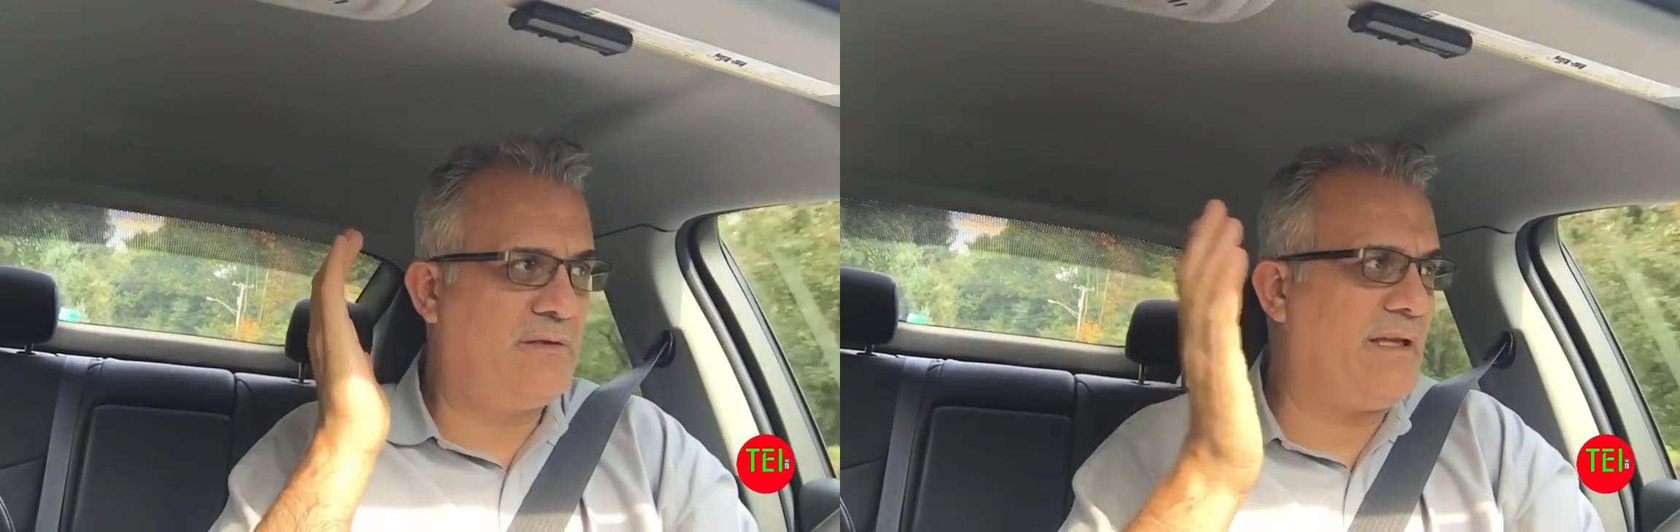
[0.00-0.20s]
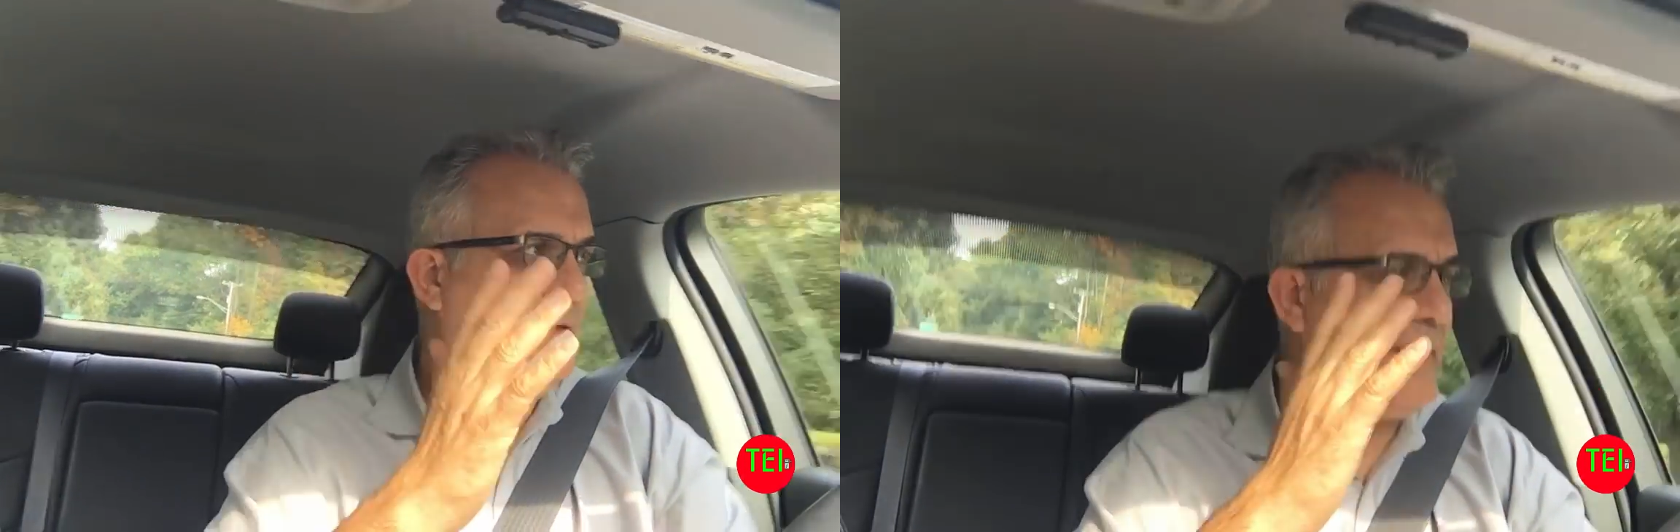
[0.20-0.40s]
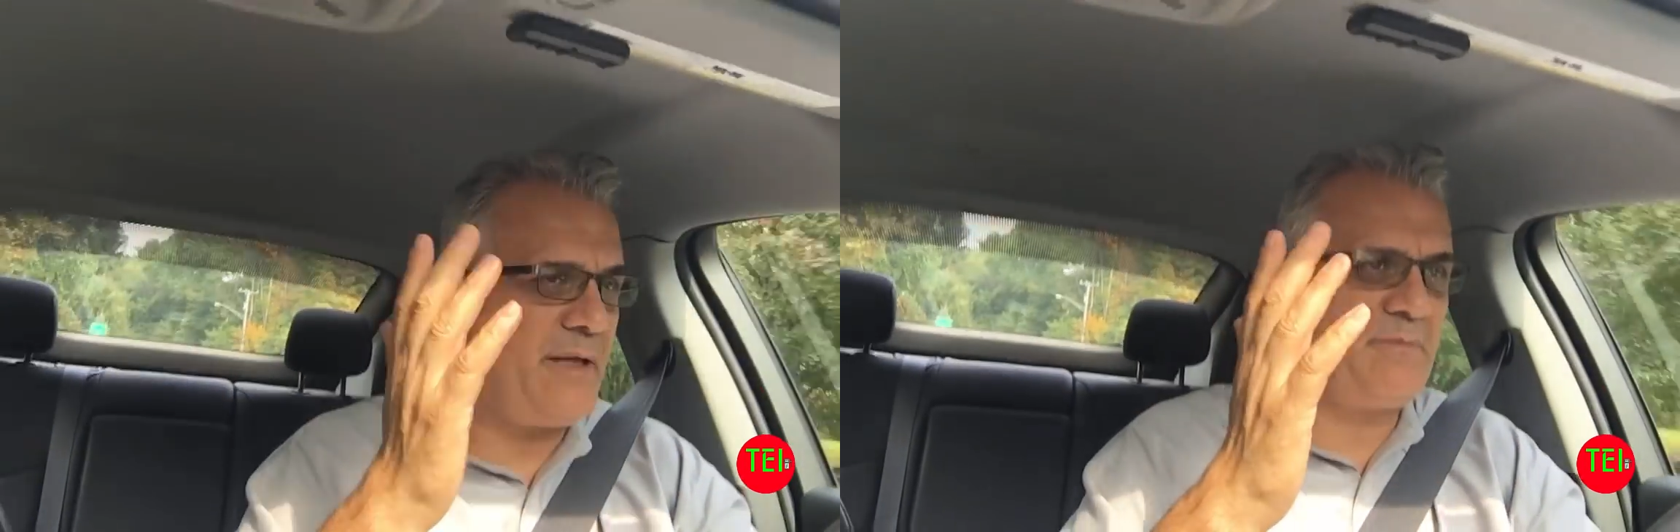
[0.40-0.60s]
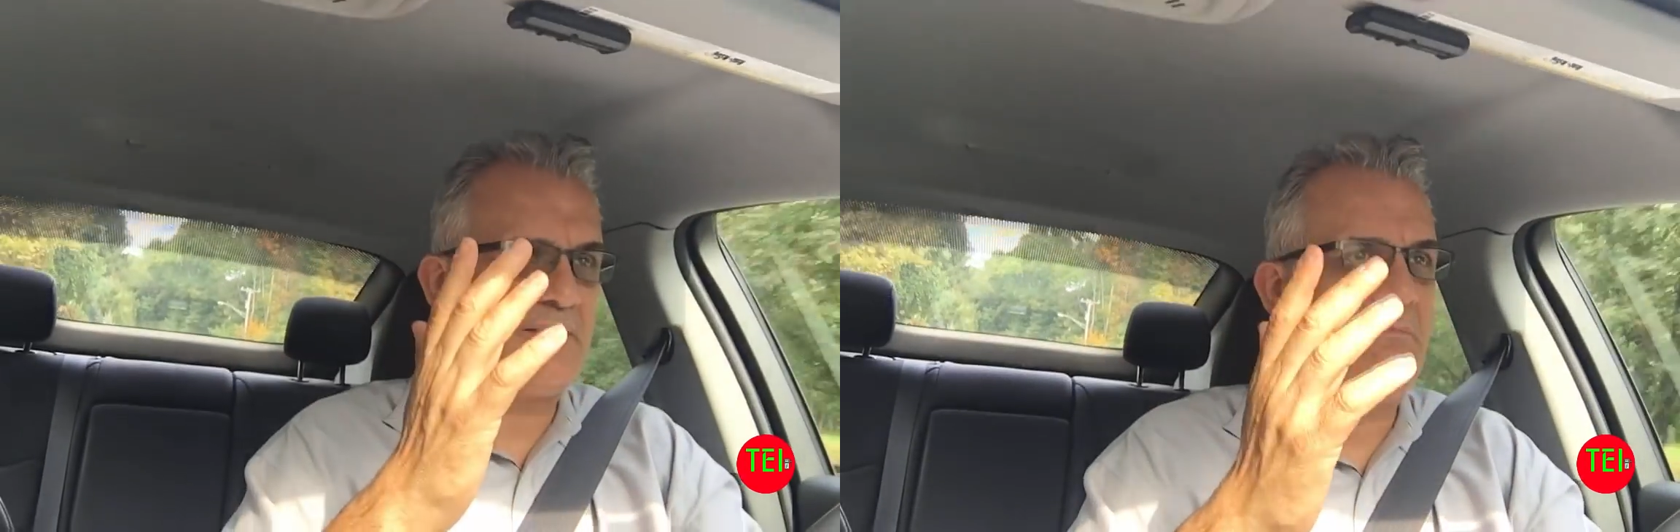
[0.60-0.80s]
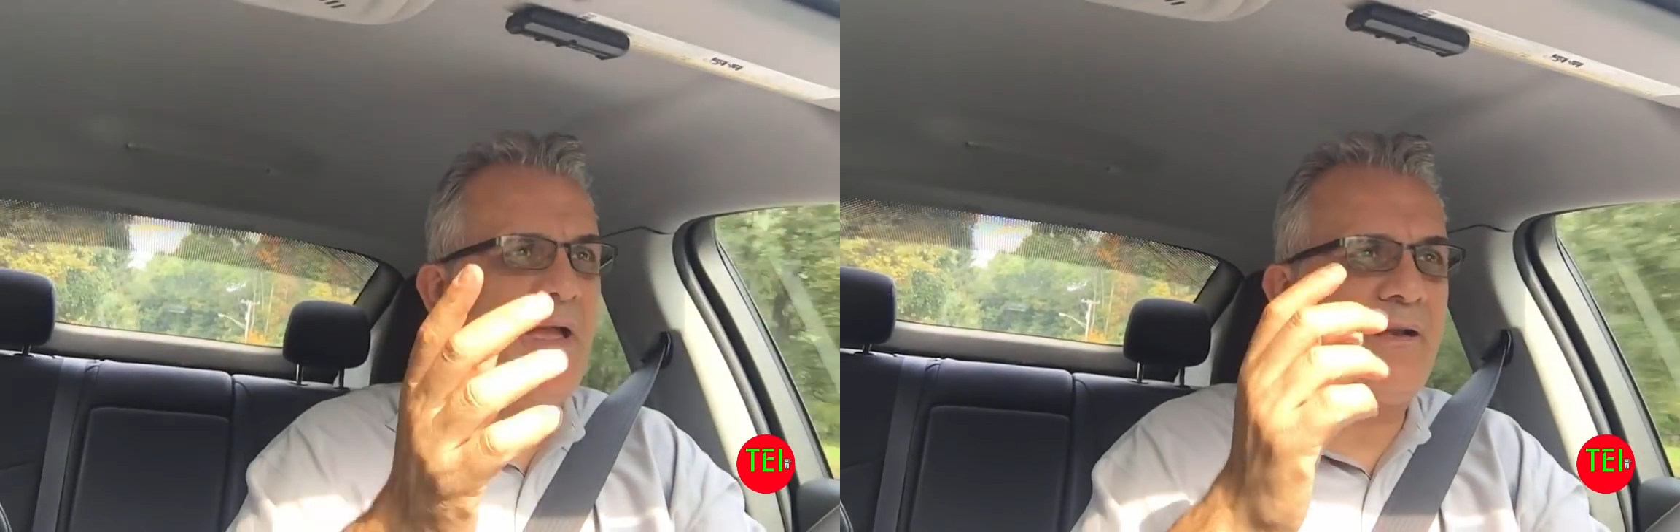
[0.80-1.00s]
that the name
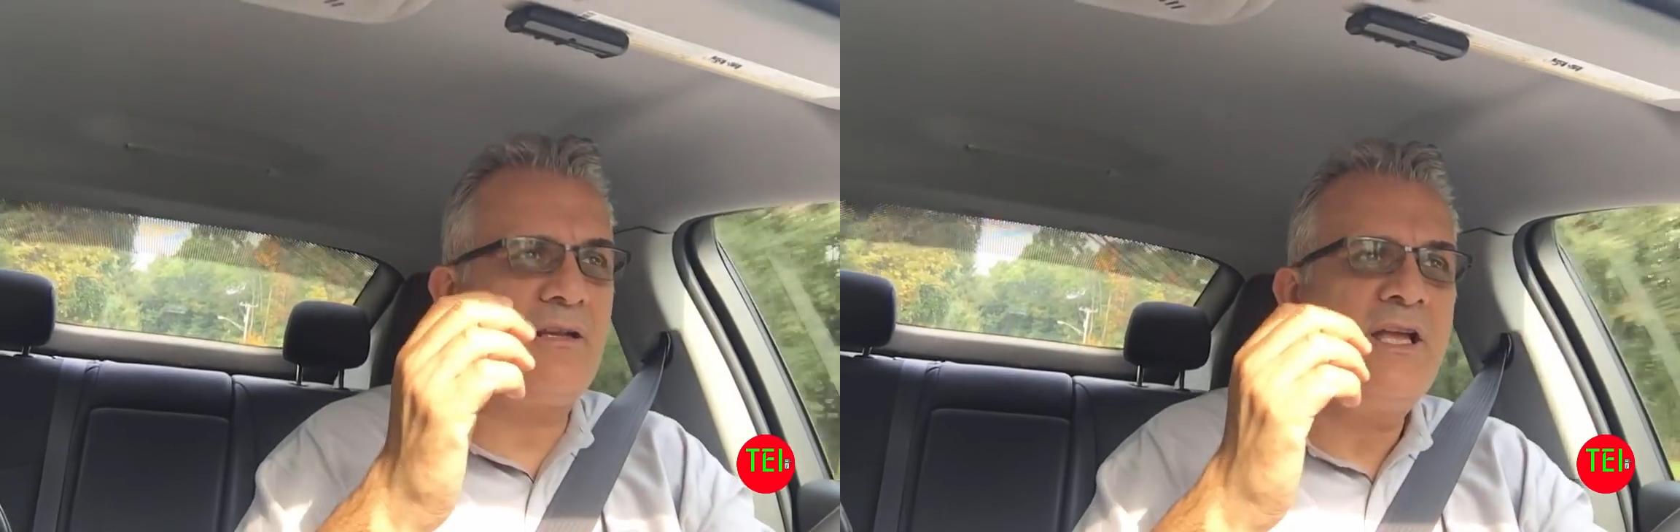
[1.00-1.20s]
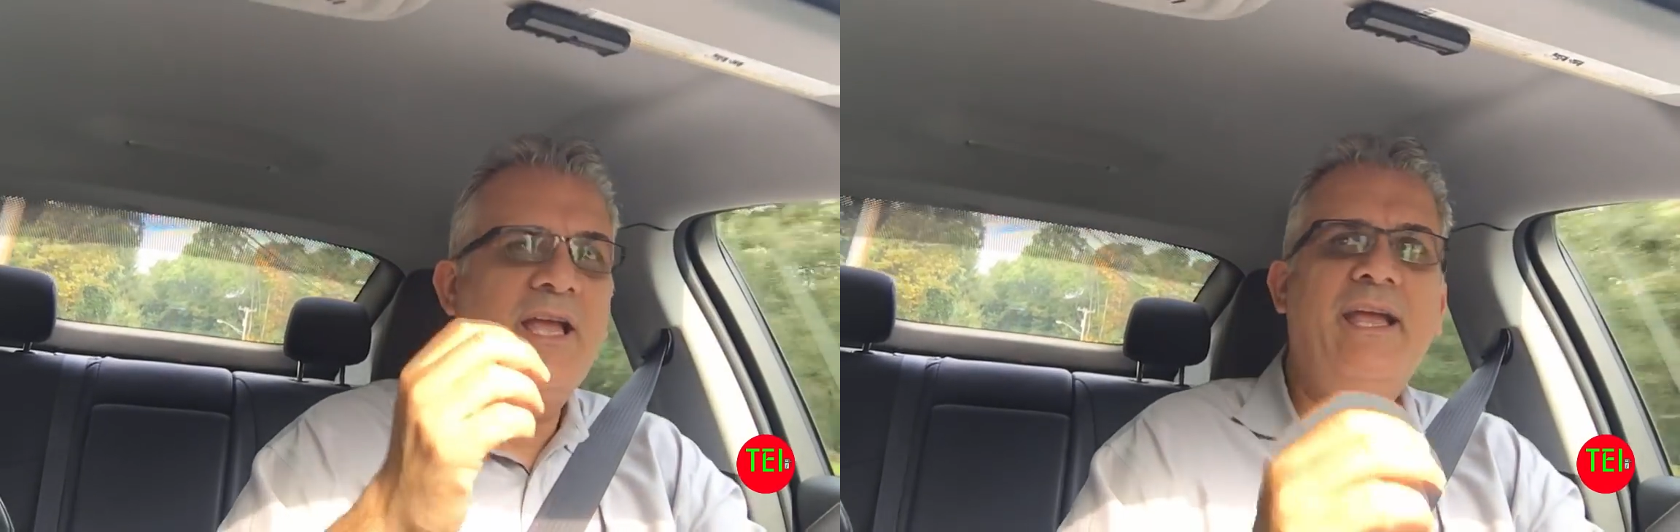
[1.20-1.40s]
doesn't matter,